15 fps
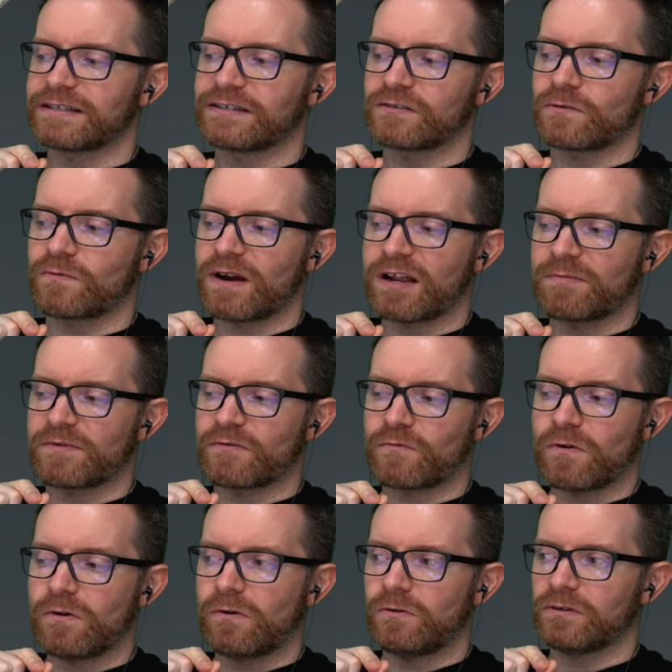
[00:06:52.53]
these are randomly
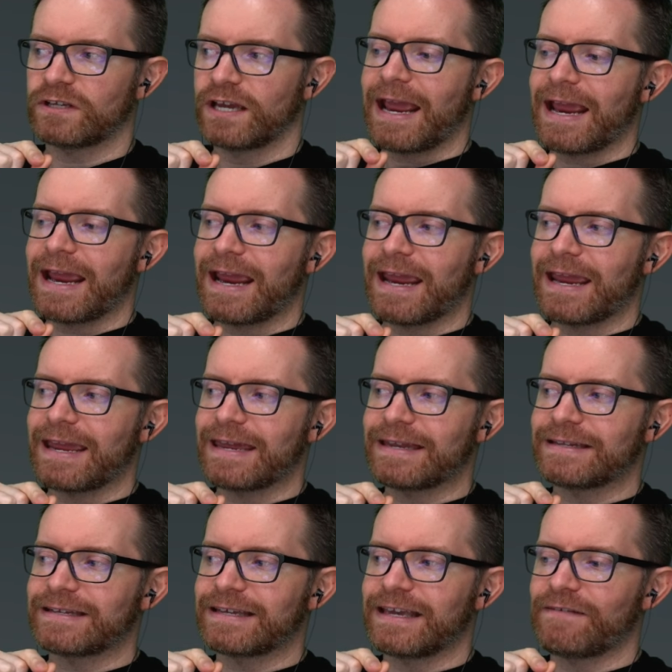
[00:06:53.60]
rolled,
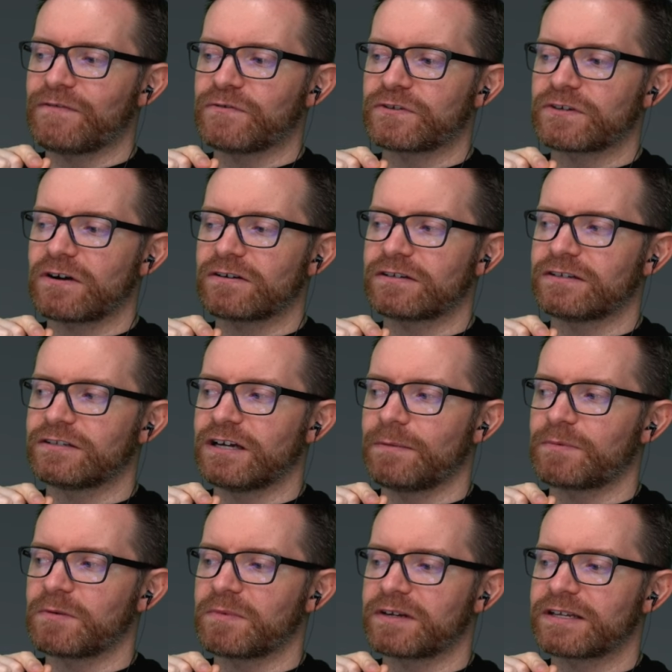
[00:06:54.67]
and if you start to
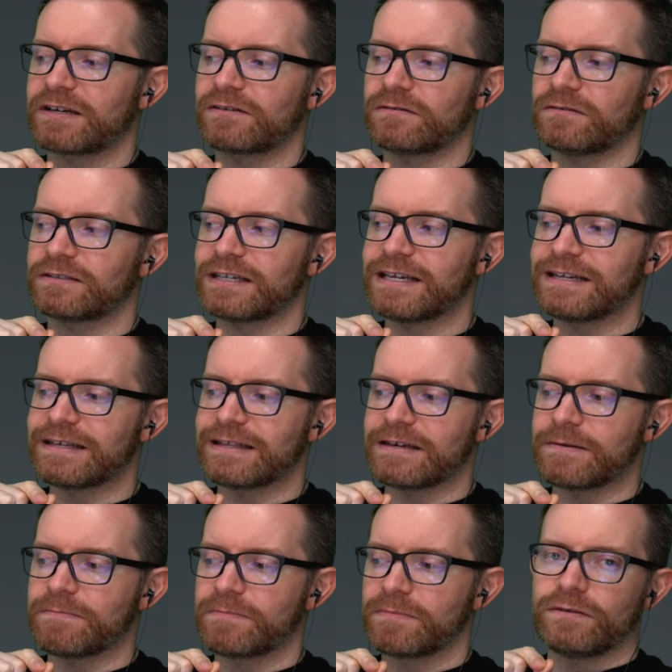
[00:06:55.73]
dump your materials into
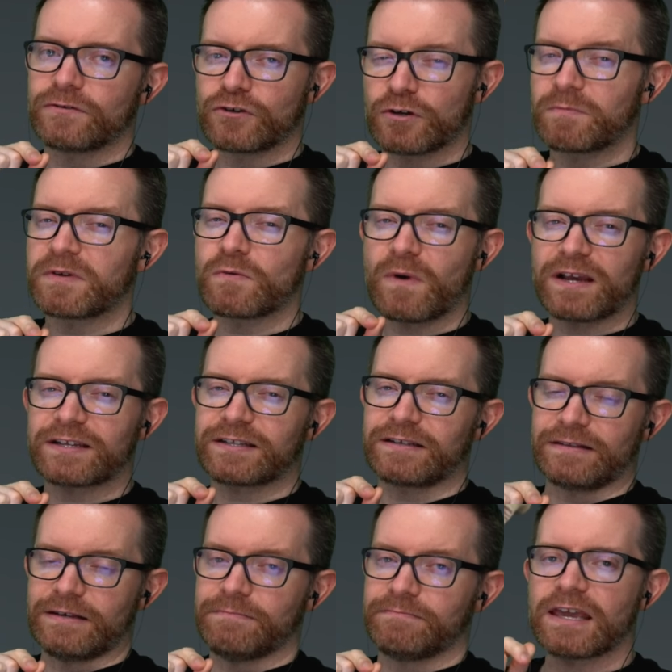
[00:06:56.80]
them, you could be wasting
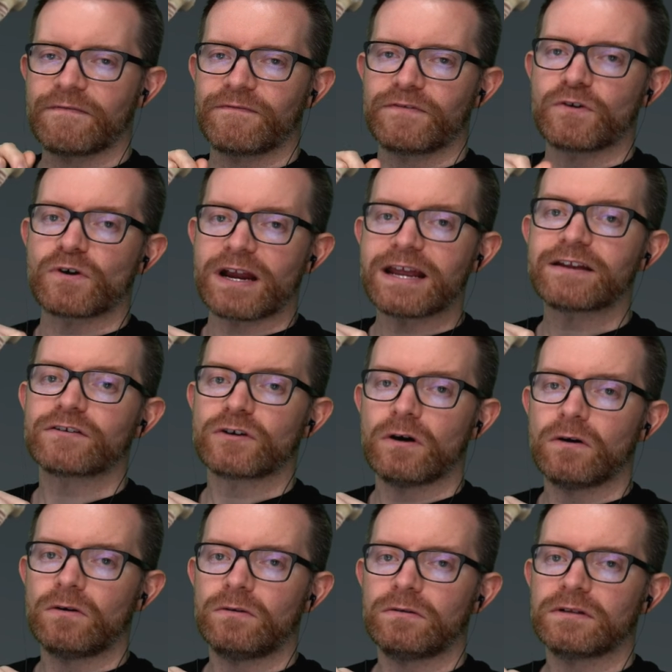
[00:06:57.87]
if your end
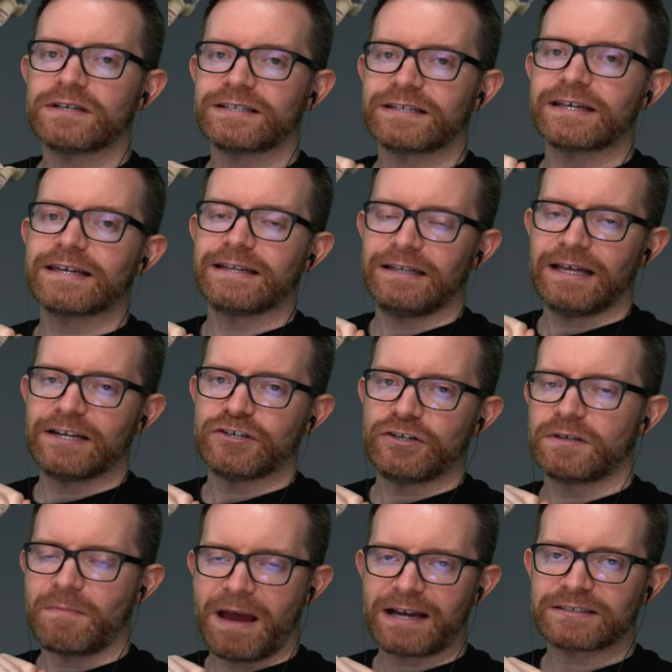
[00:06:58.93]
goal is to hit legend,
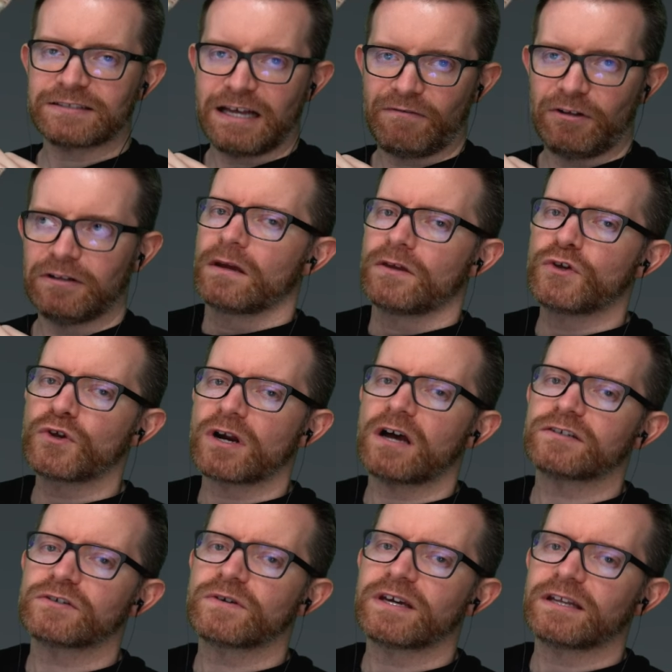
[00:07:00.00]
the max level. You can
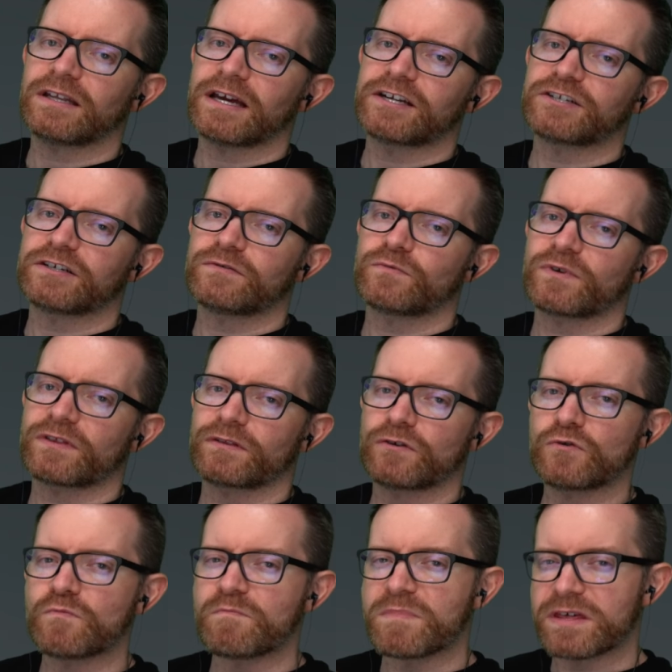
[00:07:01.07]
also hit legend with
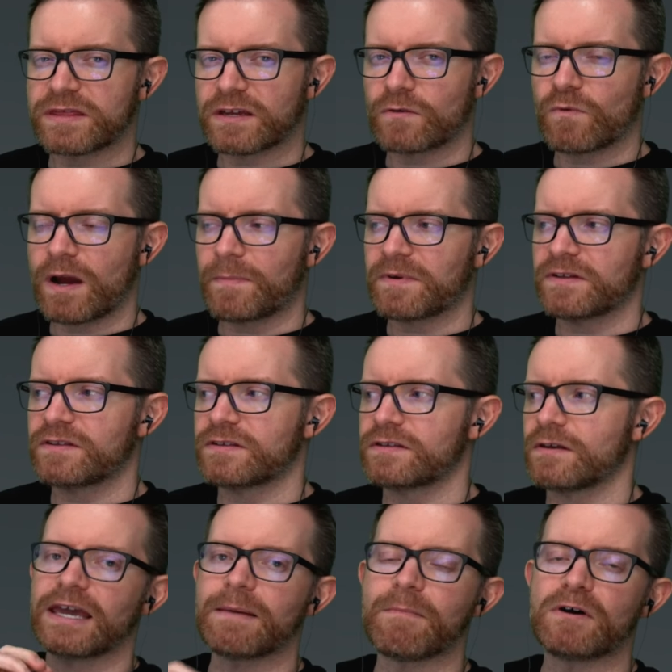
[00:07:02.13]
2 mythic weapons.
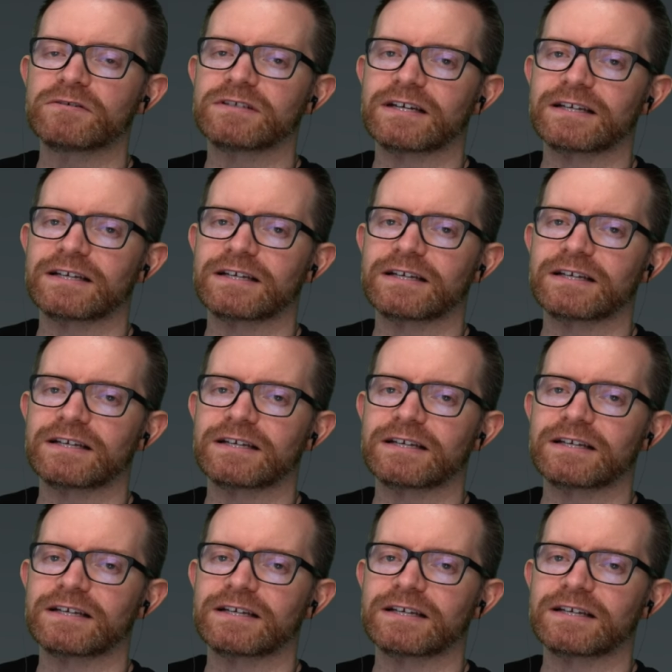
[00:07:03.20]
It most